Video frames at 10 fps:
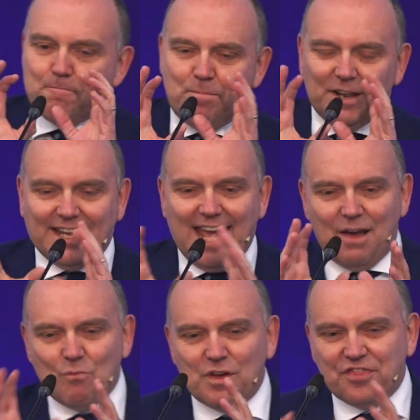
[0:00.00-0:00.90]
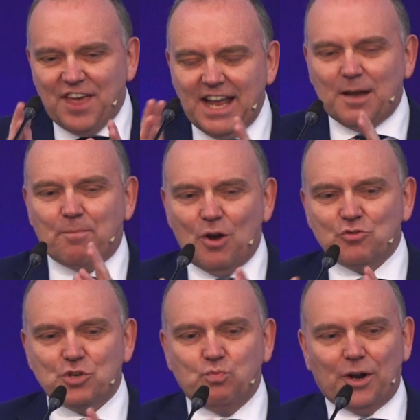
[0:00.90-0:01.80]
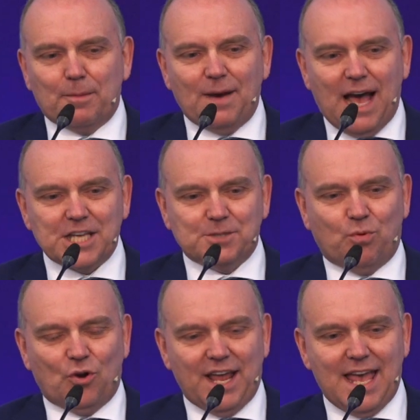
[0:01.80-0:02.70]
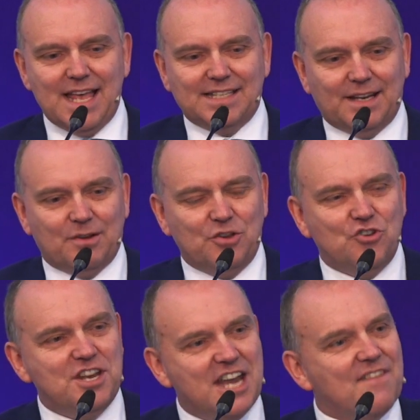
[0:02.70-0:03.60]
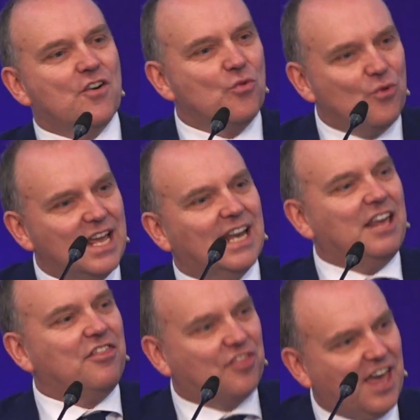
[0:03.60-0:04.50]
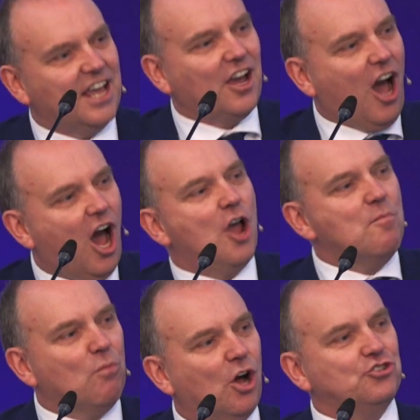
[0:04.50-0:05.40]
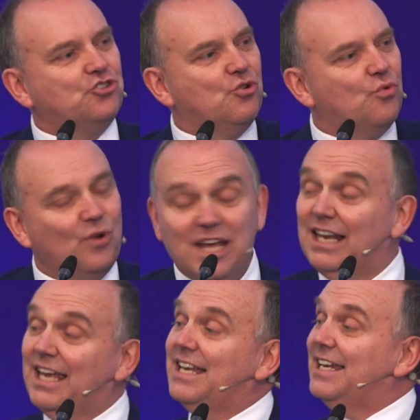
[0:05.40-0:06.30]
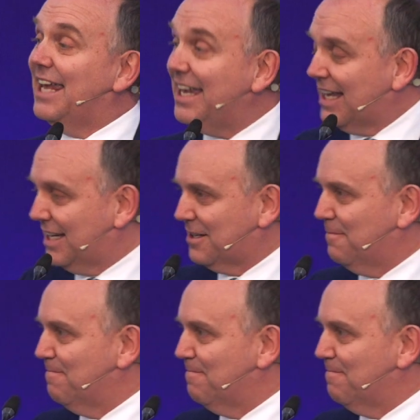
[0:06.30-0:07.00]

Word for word: But again, we think about just what a passport is, and you never really think how much you really need it.